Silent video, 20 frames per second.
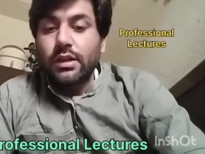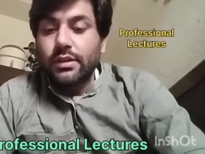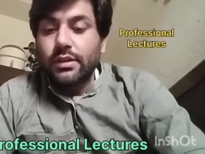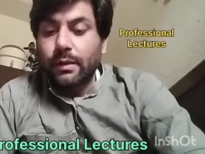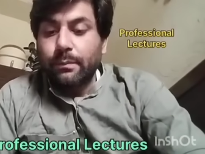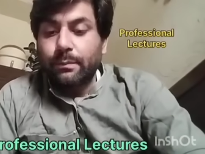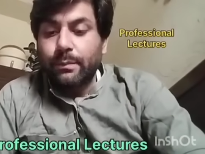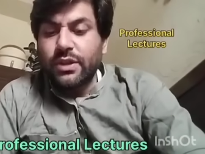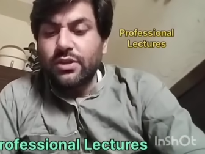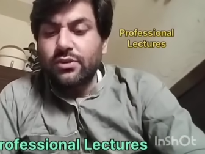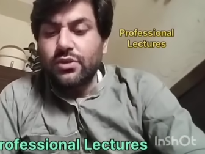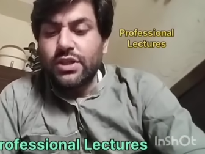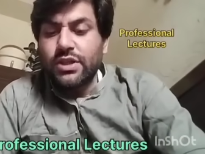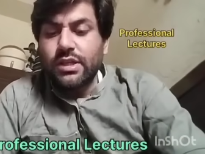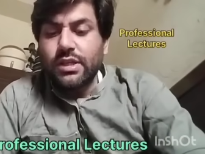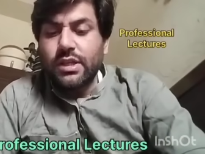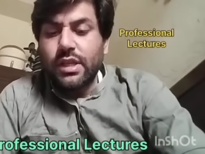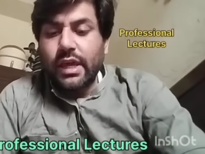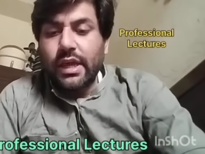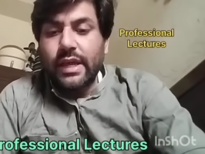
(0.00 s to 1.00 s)
The
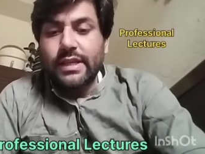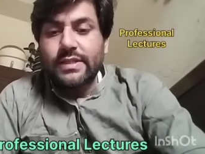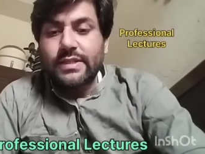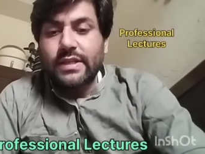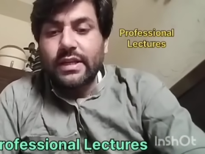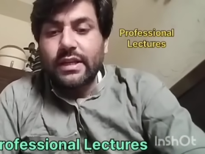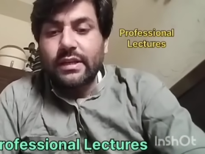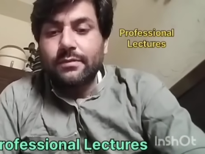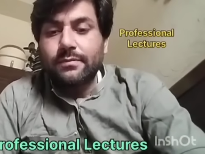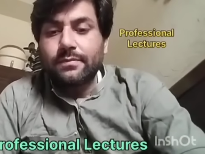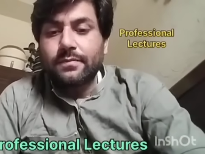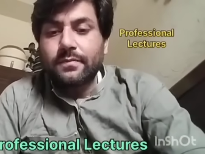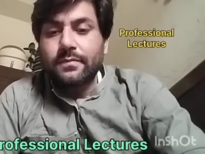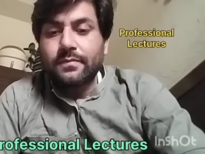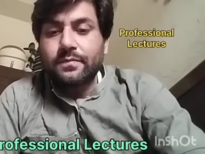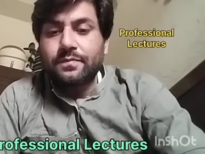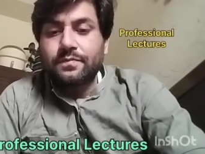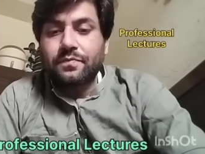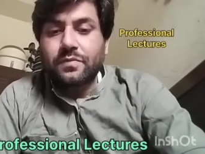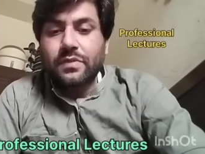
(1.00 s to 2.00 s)
pathogen is the
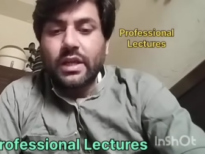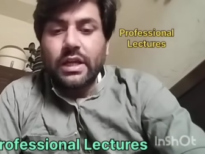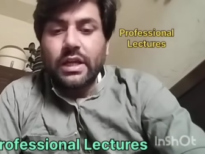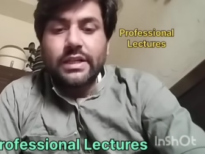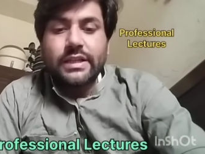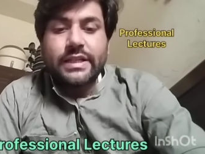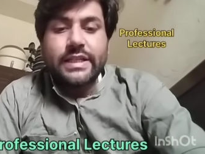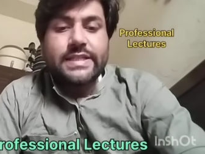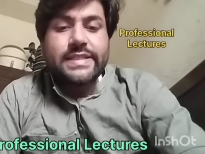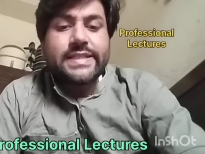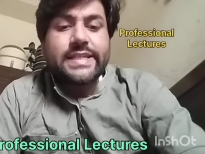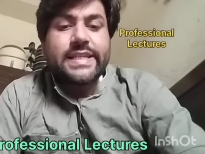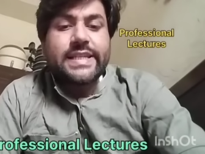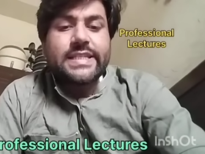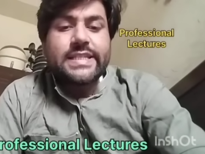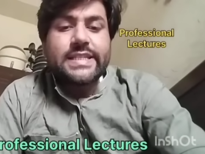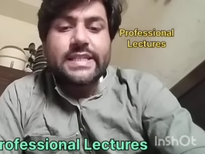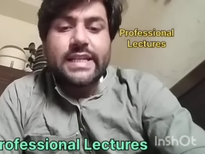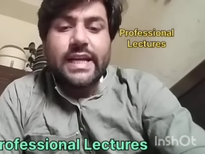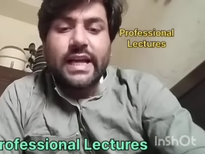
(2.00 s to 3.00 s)

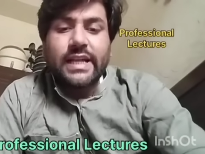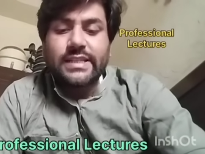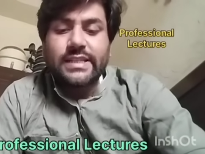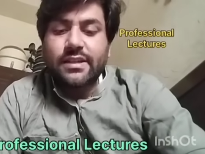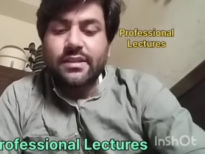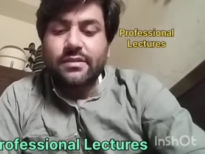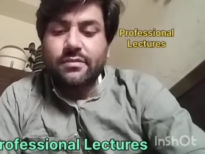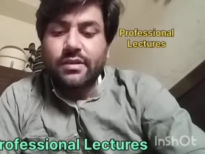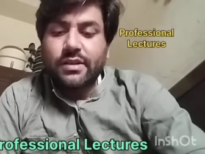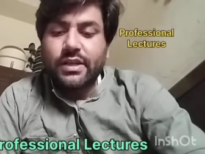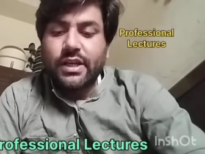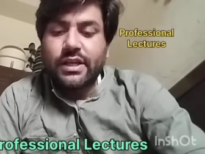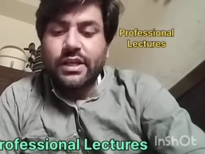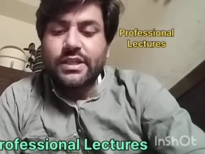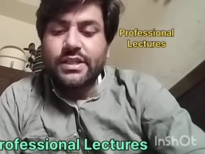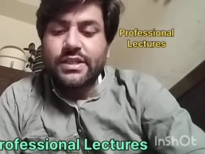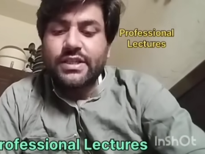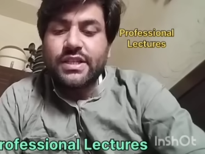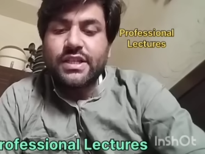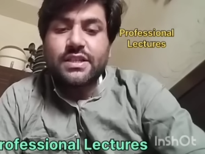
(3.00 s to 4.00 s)
disease-causing or
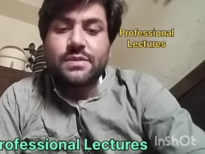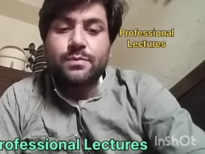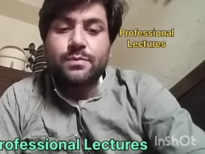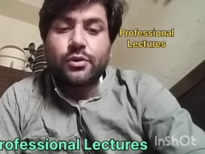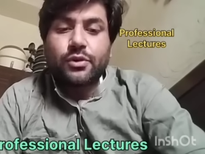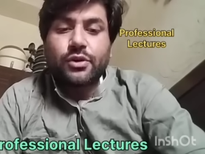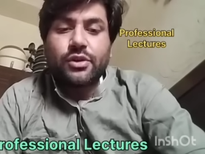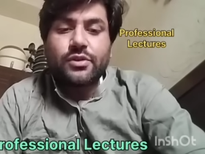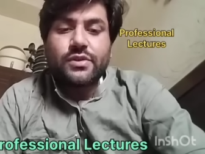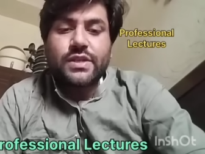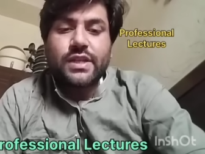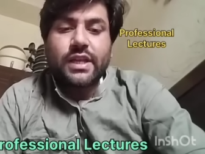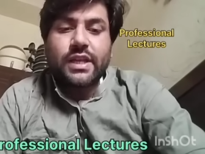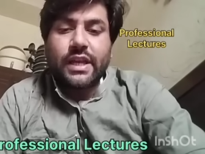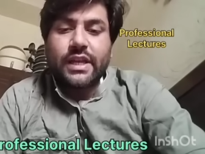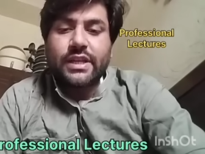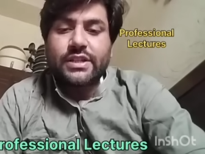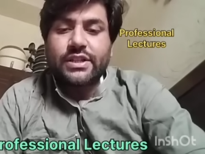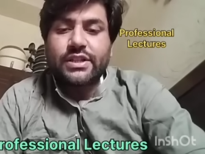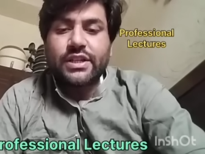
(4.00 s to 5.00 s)
disease-producing
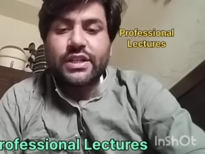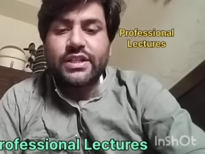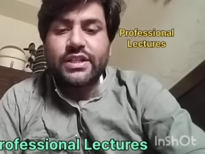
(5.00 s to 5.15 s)
agent,